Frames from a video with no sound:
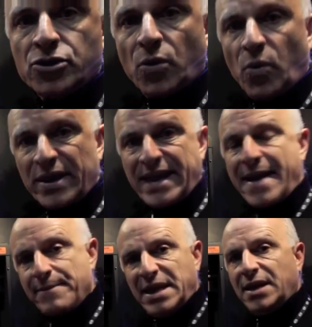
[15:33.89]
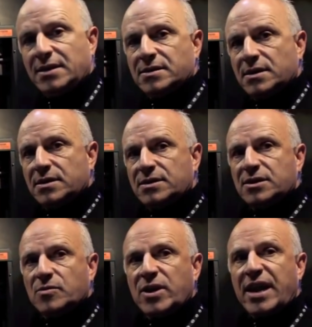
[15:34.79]
So what that means is,
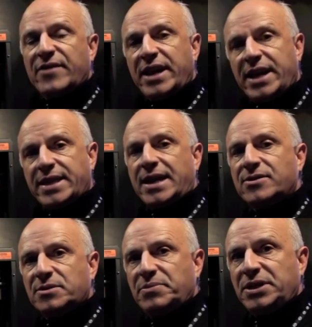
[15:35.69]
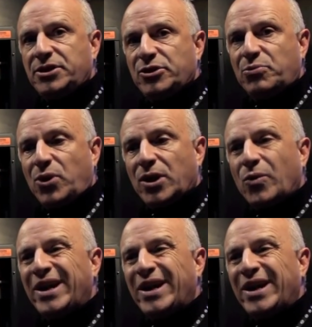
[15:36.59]
is we have an 80,000 BTU boiler,